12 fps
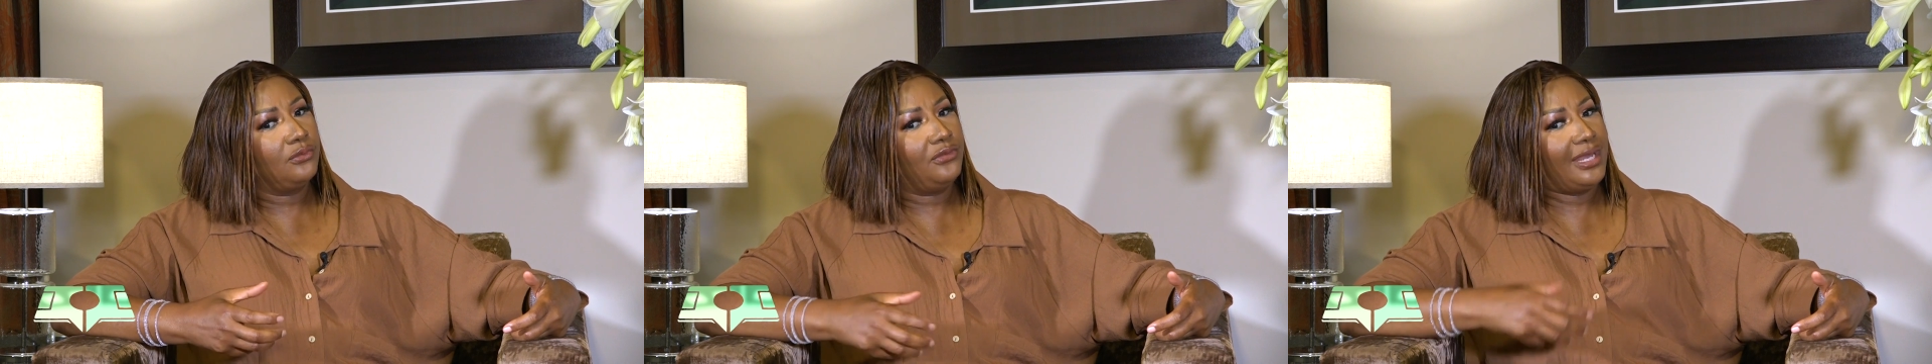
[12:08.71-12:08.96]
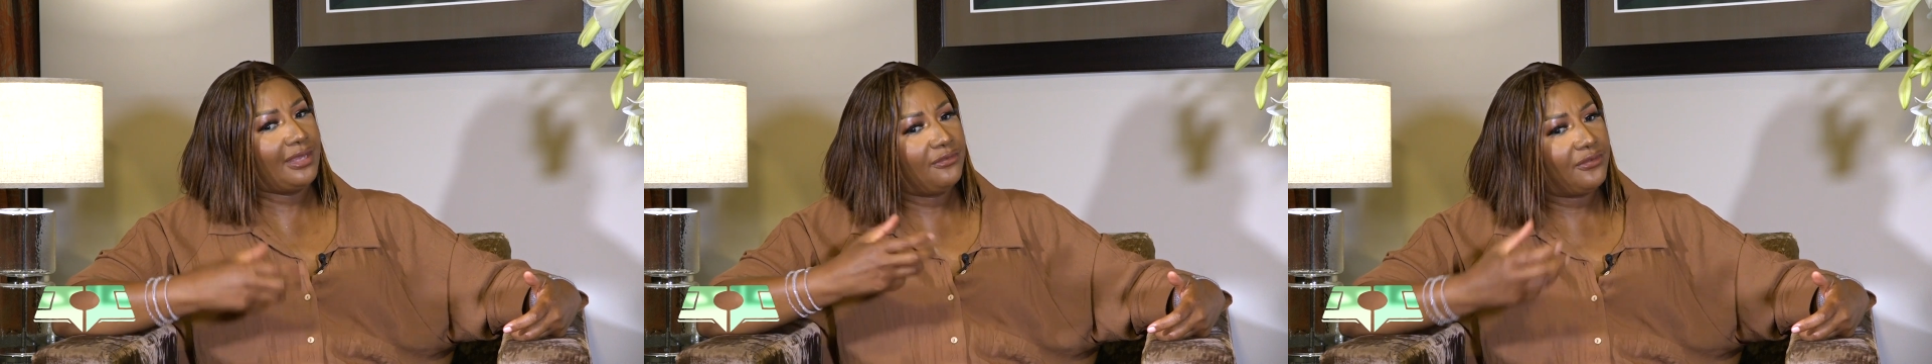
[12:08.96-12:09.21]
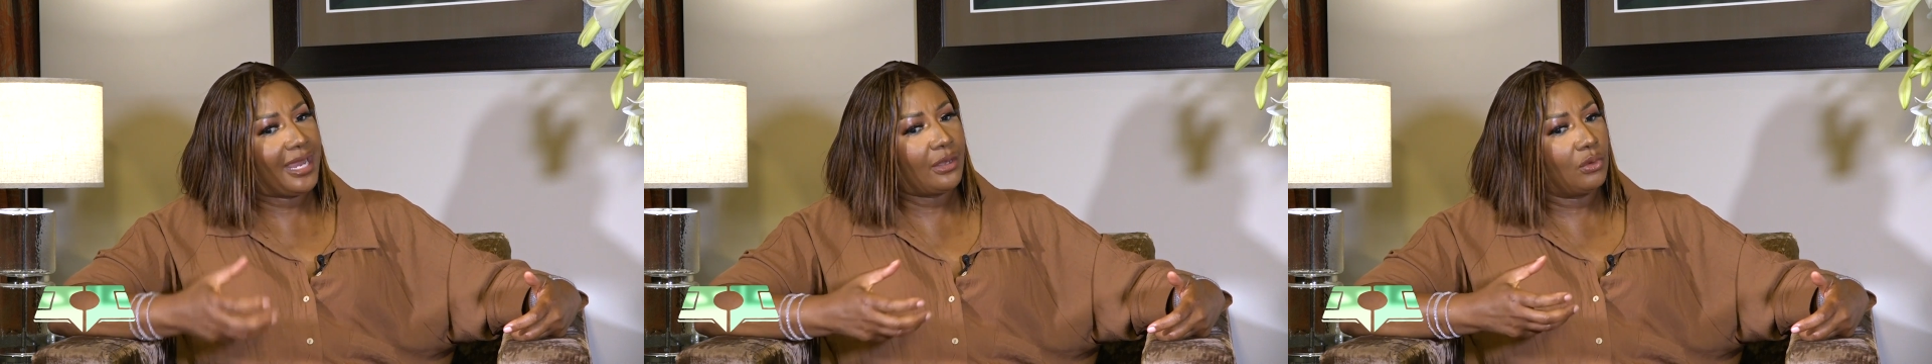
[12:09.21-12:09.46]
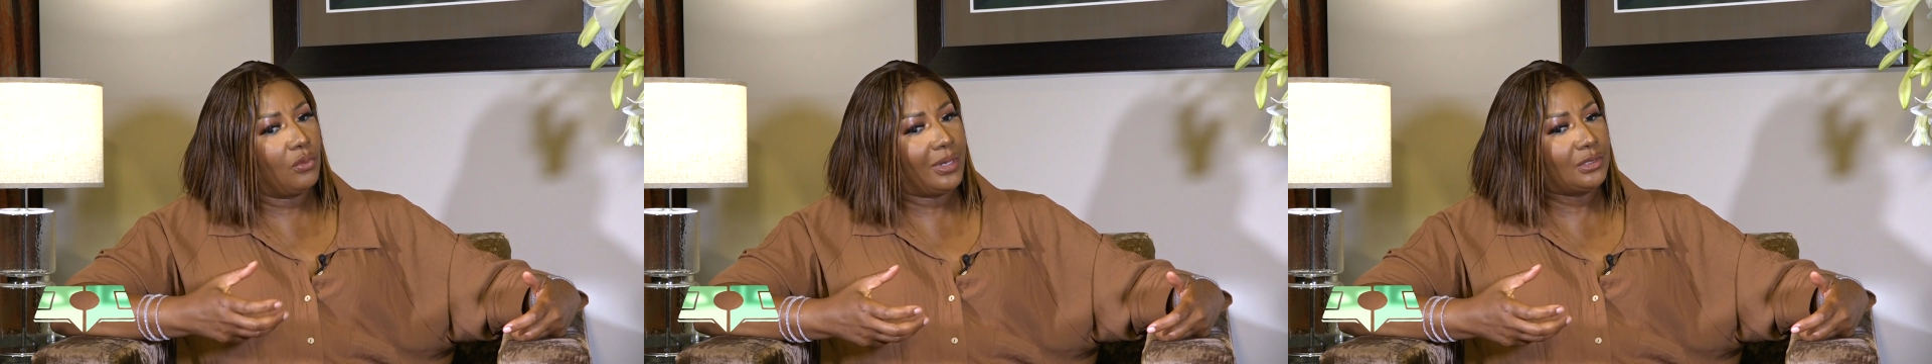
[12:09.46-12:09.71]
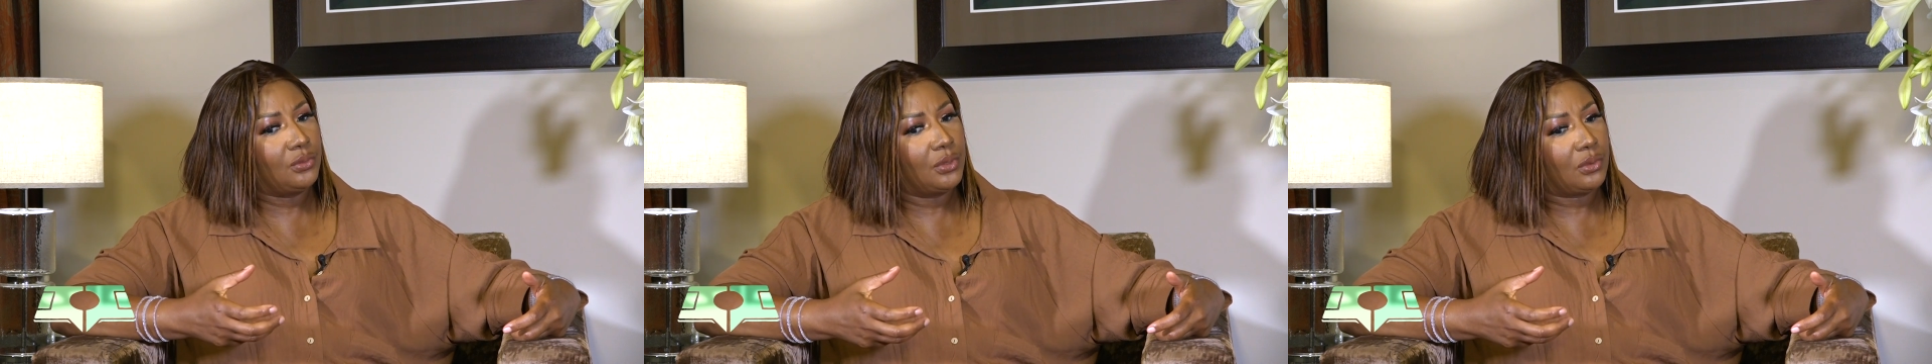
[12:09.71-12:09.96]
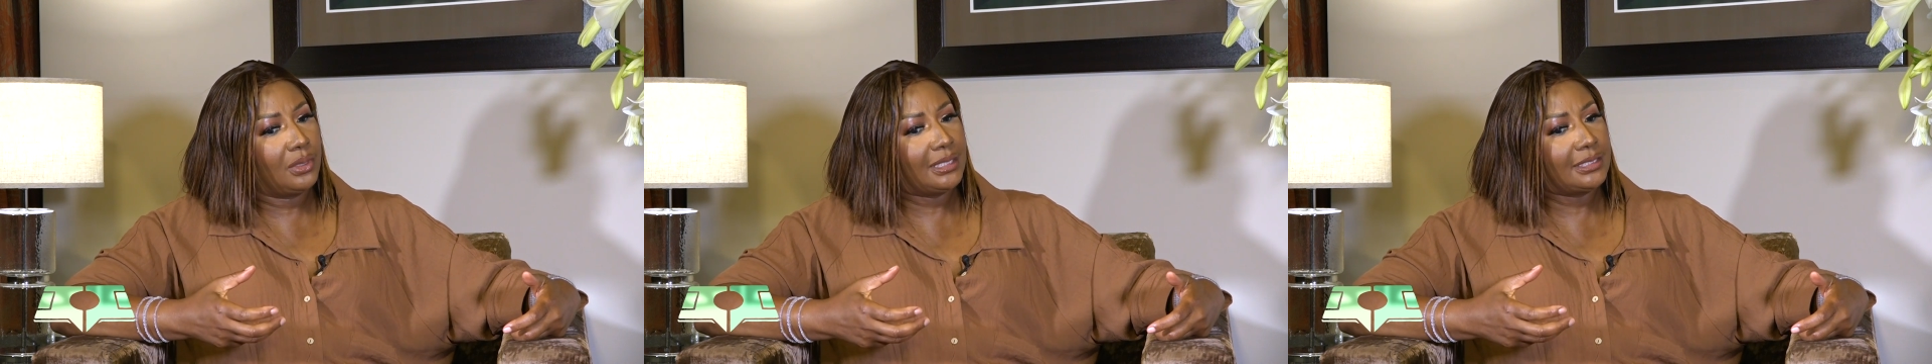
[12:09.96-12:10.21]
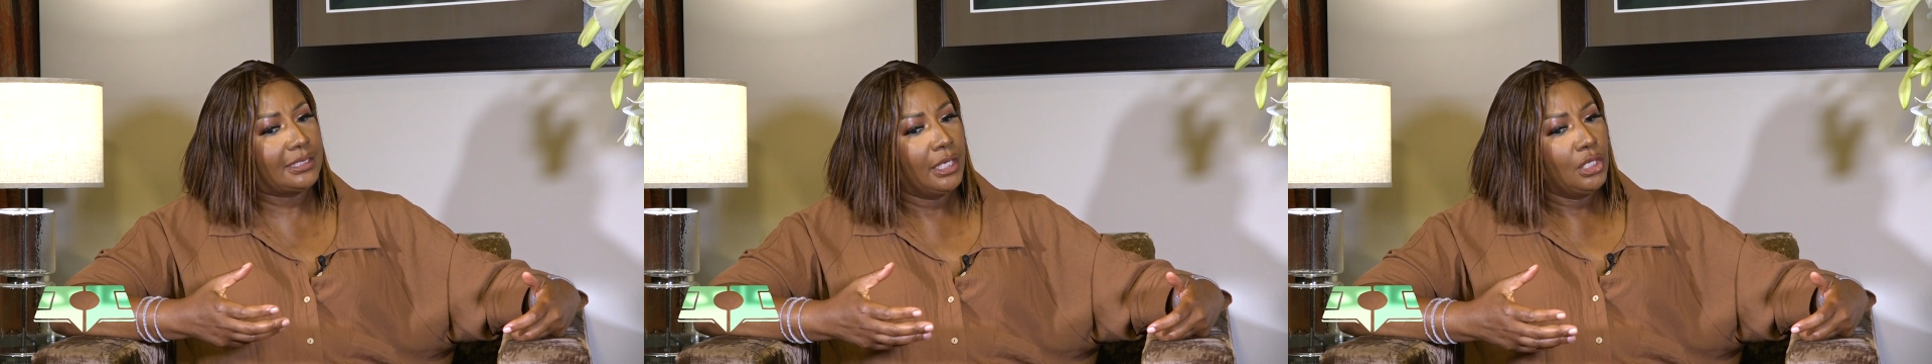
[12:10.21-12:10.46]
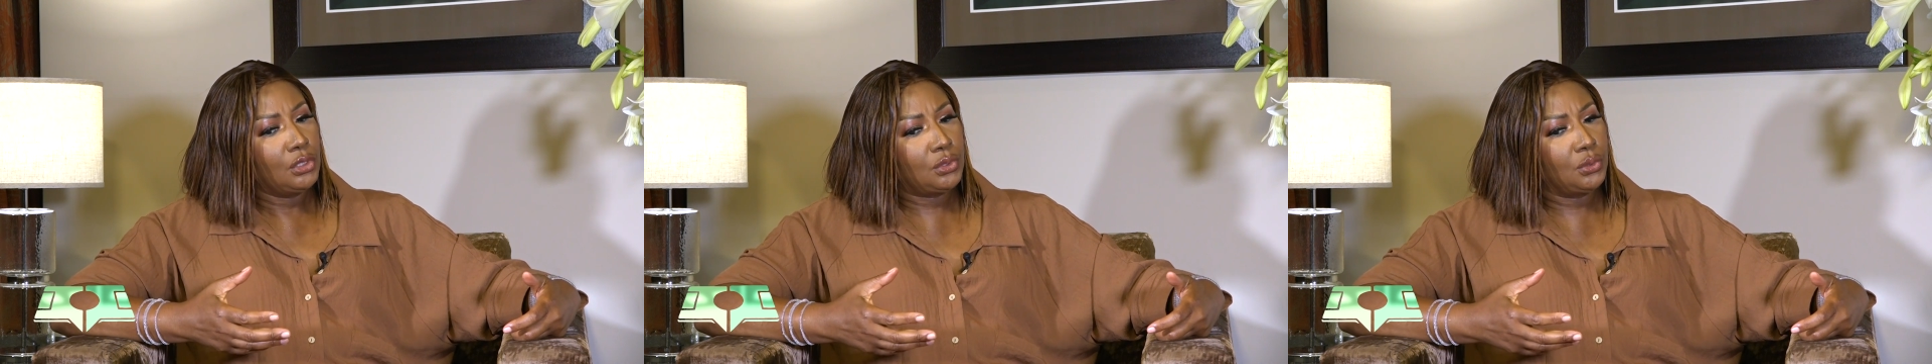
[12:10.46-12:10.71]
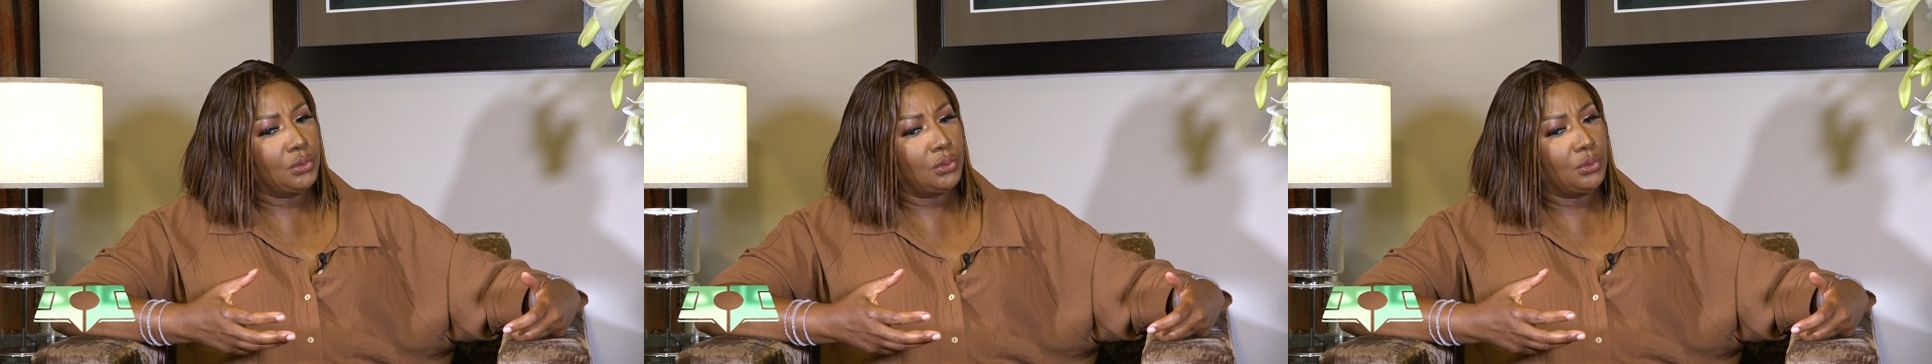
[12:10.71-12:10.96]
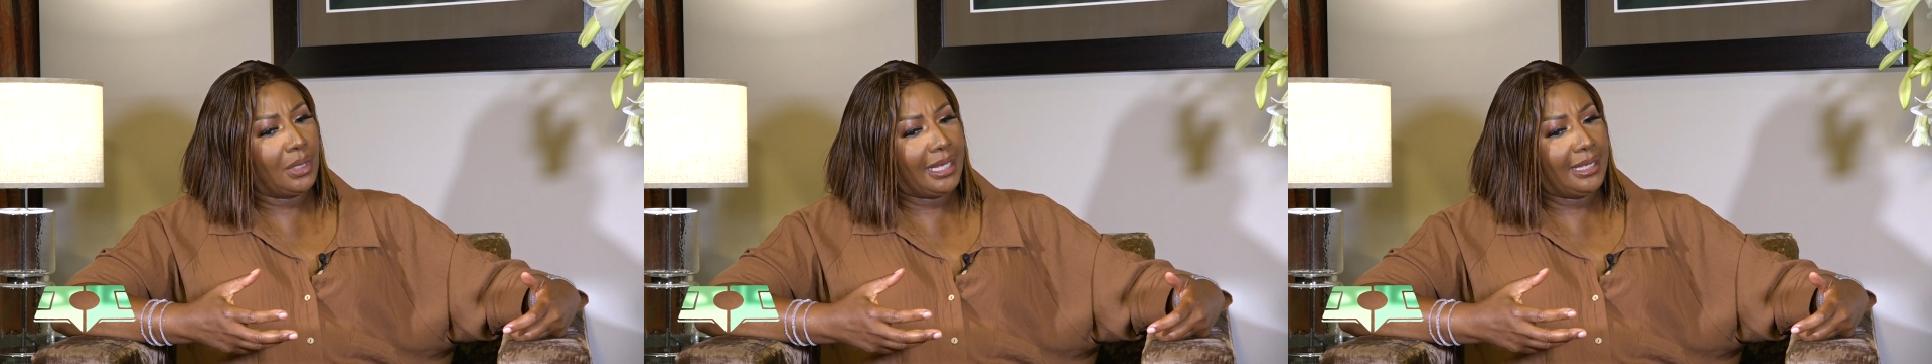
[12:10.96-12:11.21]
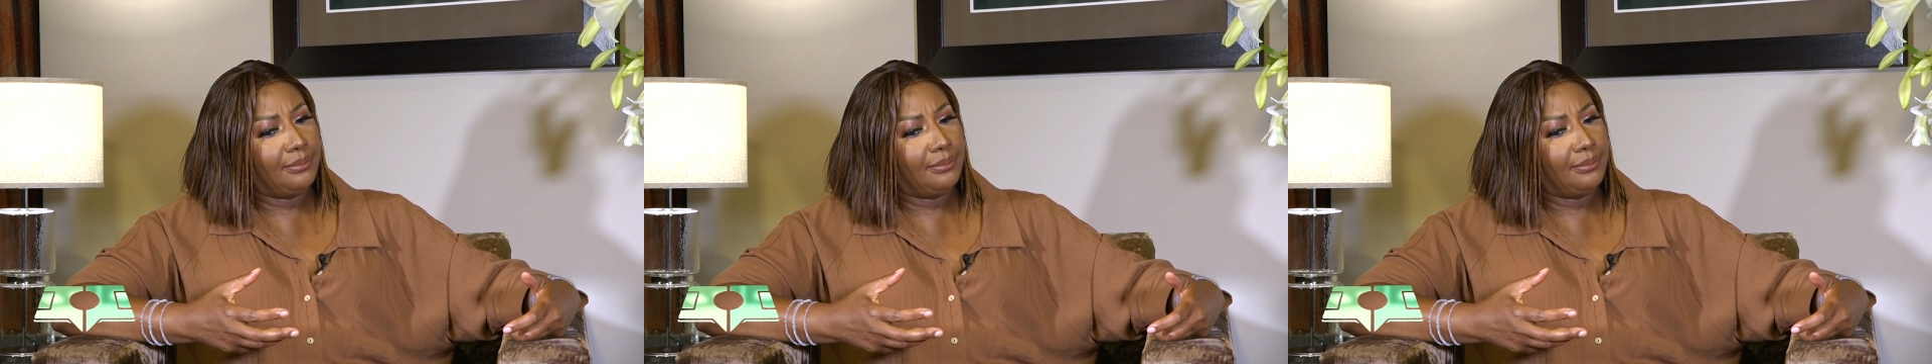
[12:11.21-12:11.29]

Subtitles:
verify, or what do we call it, to